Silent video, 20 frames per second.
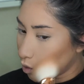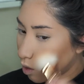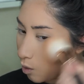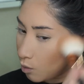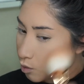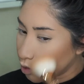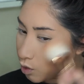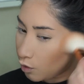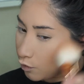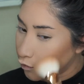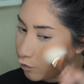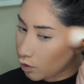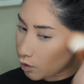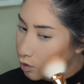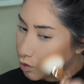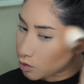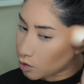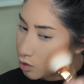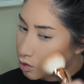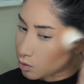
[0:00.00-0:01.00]
I'm just going to
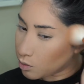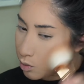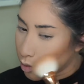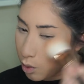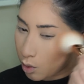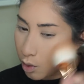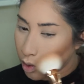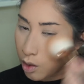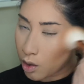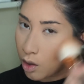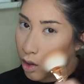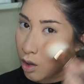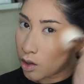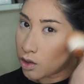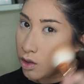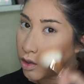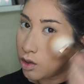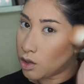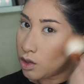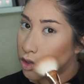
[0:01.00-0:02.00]
focus this more
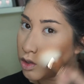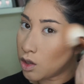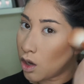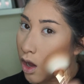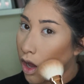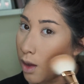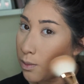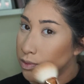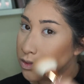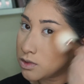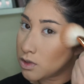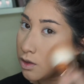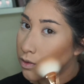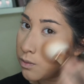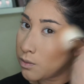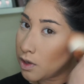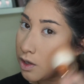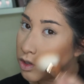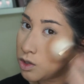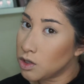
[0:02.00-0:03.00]
on the tops
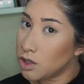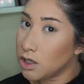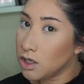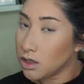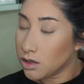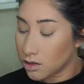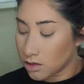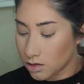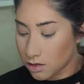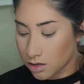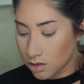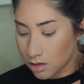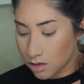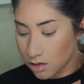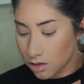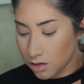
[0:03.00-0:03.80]
of my cheeks.